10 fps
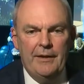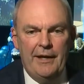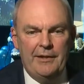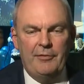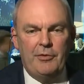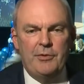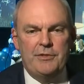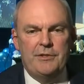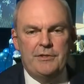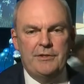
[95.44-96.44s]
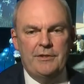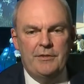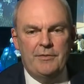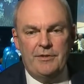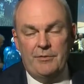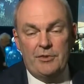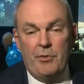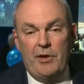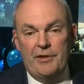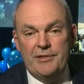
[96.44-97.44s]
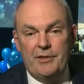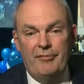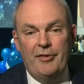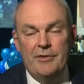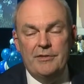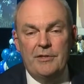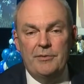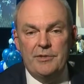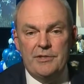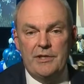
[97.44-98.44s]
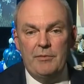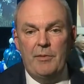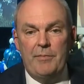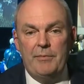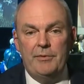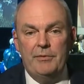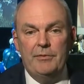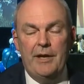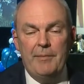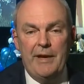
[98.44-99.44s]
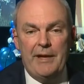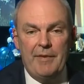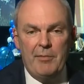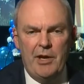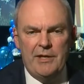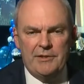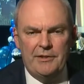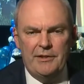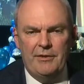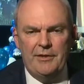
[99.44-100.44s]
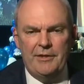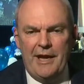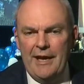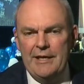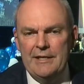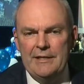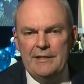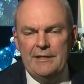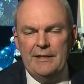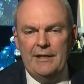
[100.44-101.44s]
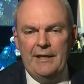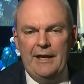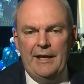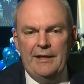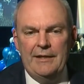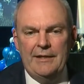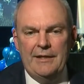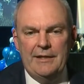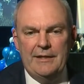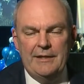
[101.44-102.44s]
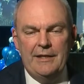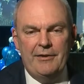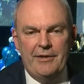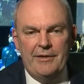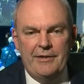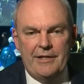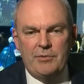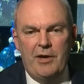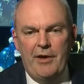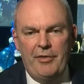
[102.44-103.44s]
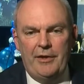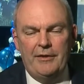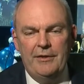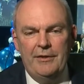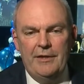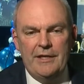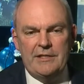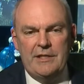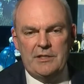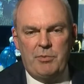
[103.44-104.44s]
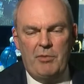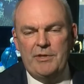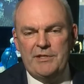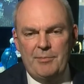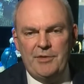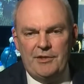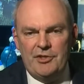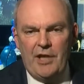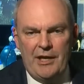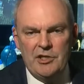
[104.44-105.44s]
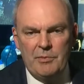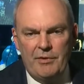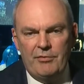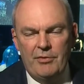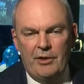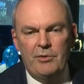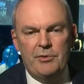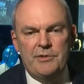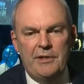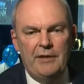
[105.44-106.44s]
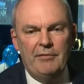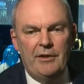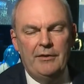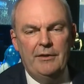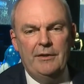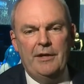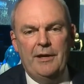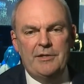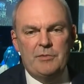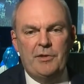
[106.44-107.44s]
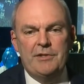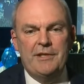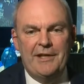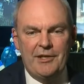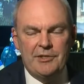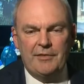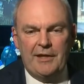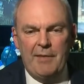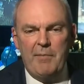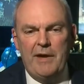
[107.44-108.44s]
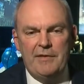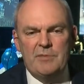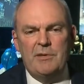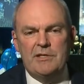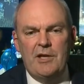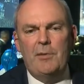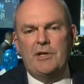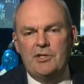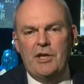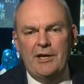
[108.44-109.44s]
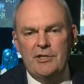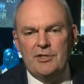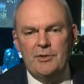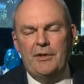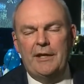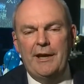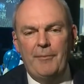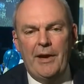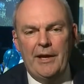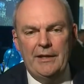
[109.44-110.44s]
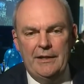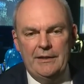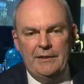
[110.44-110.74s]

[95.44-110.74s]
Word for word: and then, of course, it's, there was quite a lot of soft votes, so we'll just see what people uh, made up their minds on the on the day, uh, and and I, that's why I think it's, it's probably subject to change a bit through the course of the evening, uh, just because of the nature of the campaign. There's been so much change through the campaign.